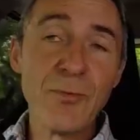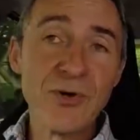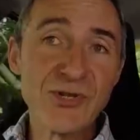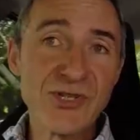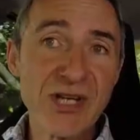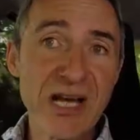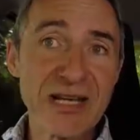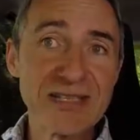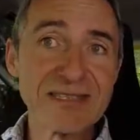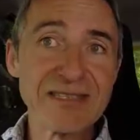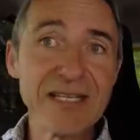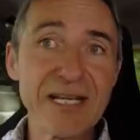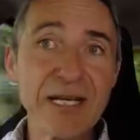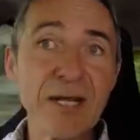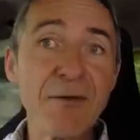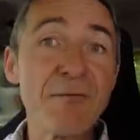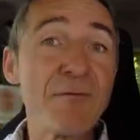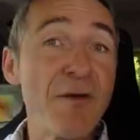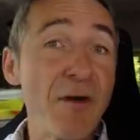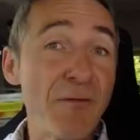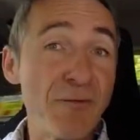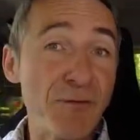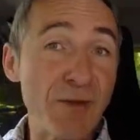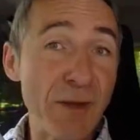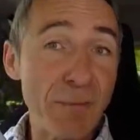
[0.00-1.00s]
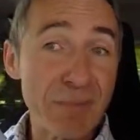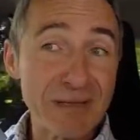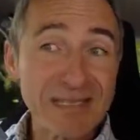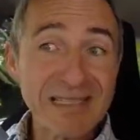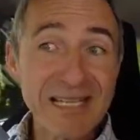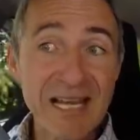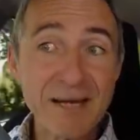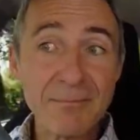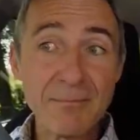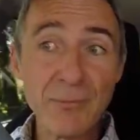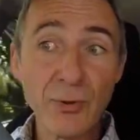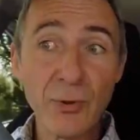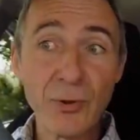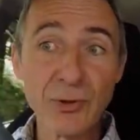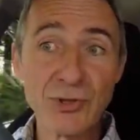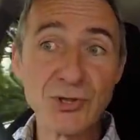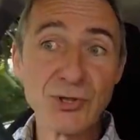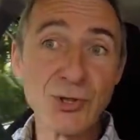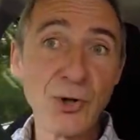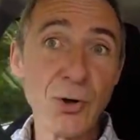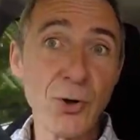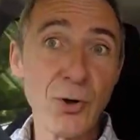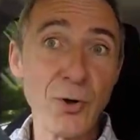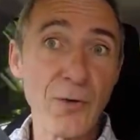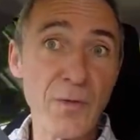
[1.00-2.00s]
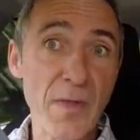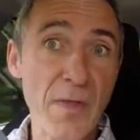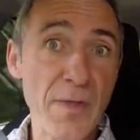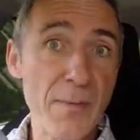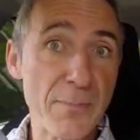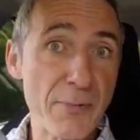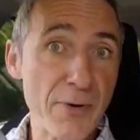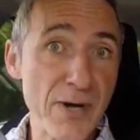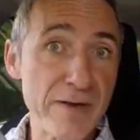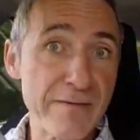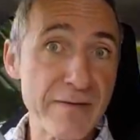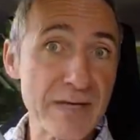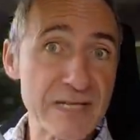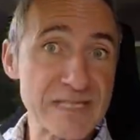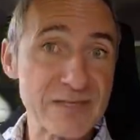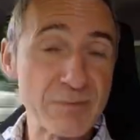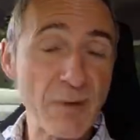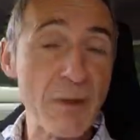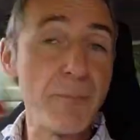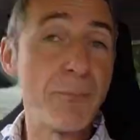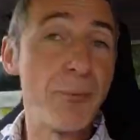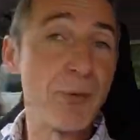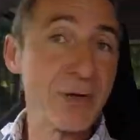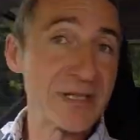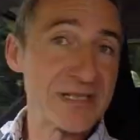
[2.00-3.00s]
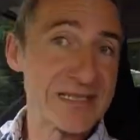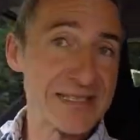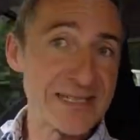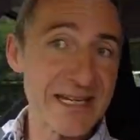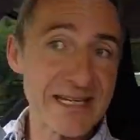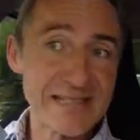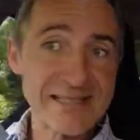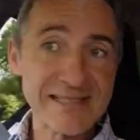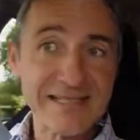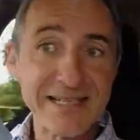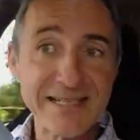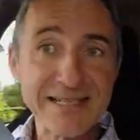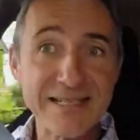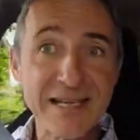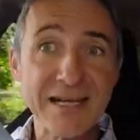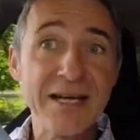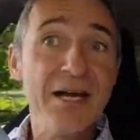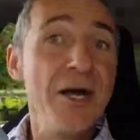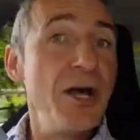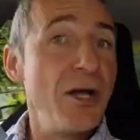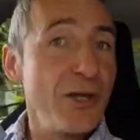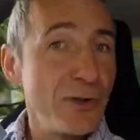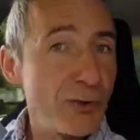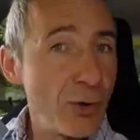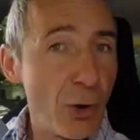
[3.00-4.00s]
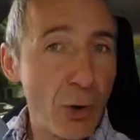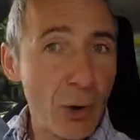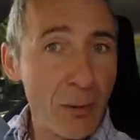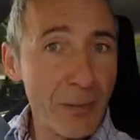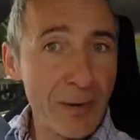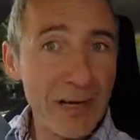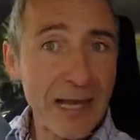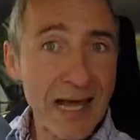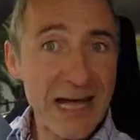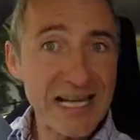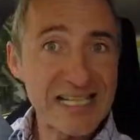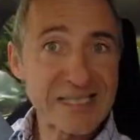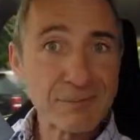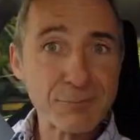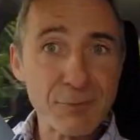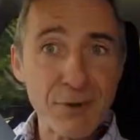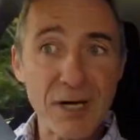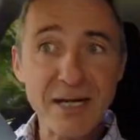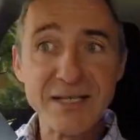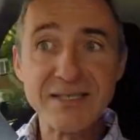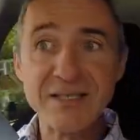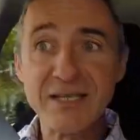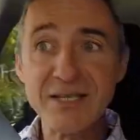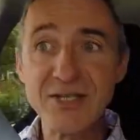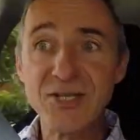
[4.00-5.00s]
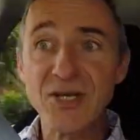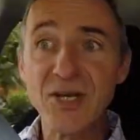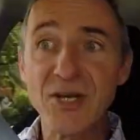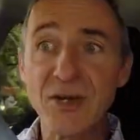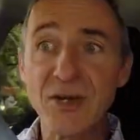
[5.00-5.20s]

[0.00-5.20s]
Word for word: which has nearly 50% more torque than the previous 1.6 litre normally aspirated